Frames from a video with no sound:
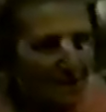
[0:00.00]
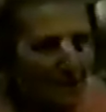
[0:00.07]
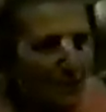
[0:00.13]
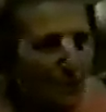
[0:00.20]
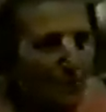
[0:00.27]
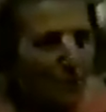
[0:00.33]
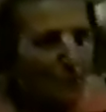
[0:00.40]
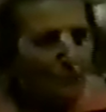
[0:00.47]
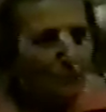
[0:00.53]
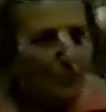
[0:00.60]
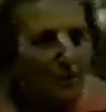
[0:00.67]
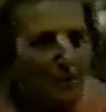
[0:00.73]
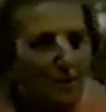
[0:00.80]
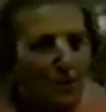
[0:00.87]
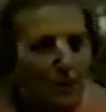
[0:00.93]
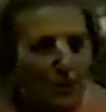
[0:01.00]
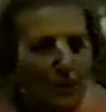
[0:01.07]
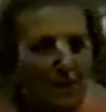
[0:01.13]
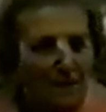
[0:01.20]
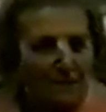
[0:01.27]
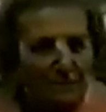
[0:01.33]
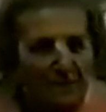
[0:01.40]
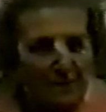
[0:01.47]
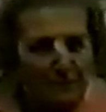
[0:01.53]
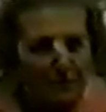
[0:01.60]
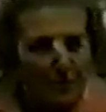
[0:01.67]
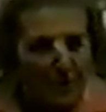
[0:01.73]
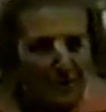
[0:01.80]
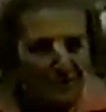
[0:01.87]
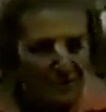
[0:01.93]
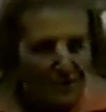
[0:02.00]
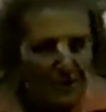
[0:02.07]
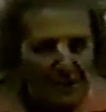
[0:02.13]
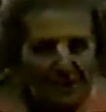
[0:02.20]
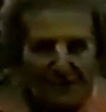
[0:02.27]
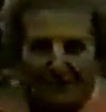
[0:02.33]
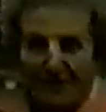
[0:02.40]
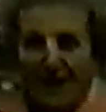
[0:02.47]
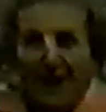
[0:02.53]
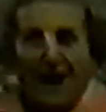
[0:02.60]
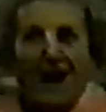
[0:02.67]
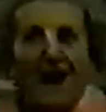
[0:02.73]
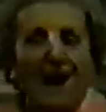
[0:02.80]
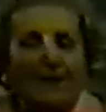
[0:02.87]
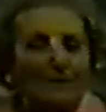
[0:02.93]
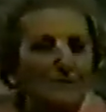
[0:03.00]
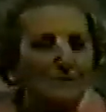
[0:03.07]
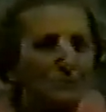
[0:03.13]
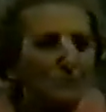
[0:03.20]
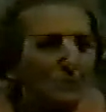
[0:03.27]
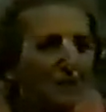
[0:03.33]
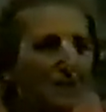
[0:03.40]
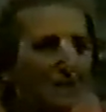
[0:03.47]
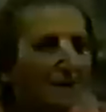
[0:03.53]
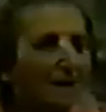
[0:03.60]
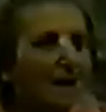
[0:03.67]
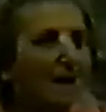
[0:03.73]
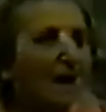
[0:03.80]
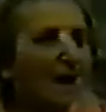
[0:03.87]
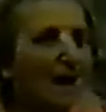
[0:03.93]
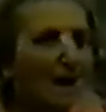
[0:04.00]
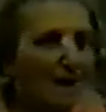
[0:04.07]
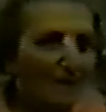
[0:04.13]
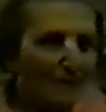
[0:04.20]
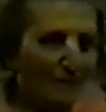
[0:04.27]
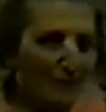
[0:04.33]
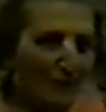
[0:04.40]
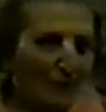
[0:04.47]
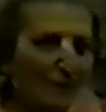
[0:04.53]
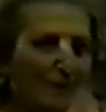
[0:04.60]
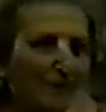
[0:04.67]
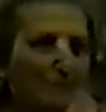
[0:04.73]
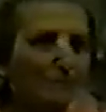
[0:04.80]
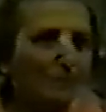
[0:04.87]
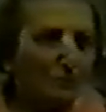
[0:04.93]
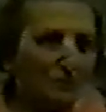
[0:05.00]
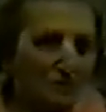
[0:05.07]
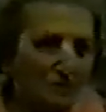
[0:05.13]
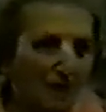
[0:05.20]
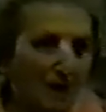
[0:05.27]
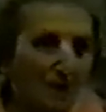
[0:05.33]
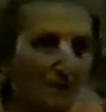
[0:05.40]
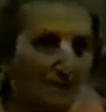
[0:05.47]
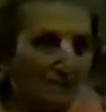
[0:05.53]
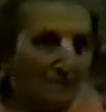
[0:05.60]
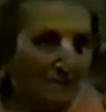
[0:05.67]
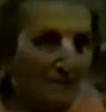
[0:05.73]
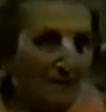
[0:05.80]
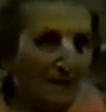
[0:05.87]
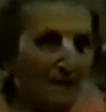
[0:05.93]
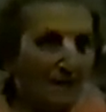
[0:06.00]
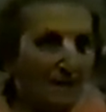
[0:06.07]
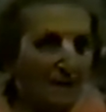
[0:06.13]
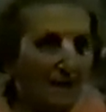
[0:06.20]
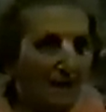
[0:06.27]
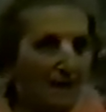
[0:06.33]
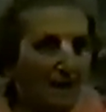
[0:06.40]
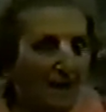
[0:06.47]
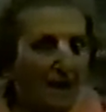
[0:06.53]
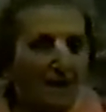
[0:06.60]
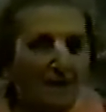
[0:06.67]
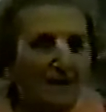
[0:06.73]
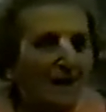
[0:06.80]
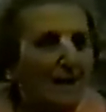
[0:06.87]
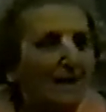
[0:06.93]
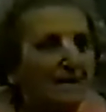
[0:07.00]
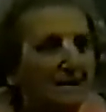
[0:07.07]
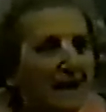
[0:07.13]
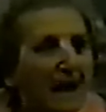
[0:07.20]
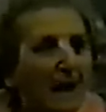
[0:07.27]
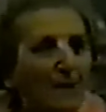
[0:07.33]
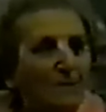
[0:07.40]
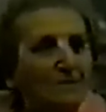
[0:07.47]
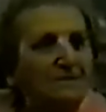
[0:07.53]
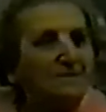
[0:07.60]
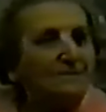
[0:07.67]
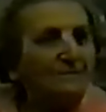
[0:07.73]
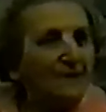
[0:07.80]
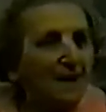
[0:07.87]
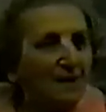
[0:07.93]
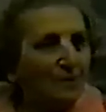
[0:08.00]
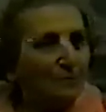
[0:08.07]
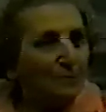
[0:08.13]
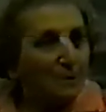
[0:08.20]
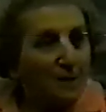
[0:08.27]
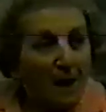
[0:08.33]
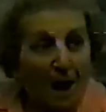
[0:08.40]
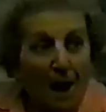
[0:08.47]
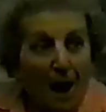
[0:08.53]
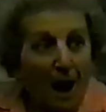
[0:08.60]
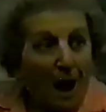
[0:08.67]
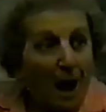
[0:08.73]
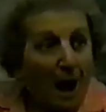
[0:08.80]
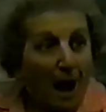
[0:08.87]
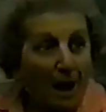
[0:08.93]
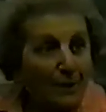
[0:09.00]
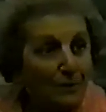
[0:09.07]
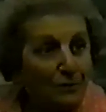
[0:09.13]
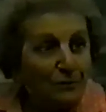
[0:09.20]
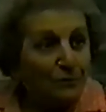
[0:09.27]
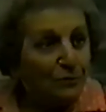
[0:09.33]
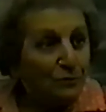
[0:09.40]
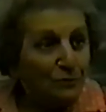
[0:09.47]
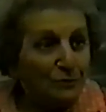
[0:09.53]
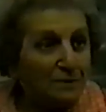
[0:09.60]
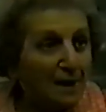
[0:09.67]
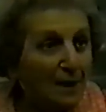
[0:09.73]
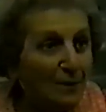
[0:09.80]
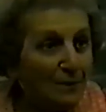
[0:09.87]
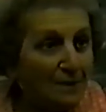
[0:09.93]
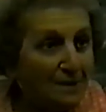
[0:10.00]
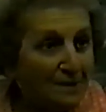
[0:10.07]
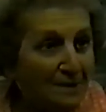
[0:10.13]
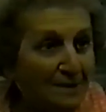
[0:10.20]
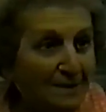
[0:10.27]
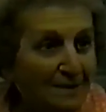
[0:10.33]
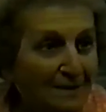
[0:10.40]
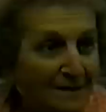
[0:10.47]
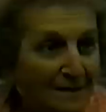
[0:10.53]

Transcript: here? What do you bring? What have they brought thought of? I was really very pushed out. Uh -huh. And now it's invaluable. I couldn't do without it. Mm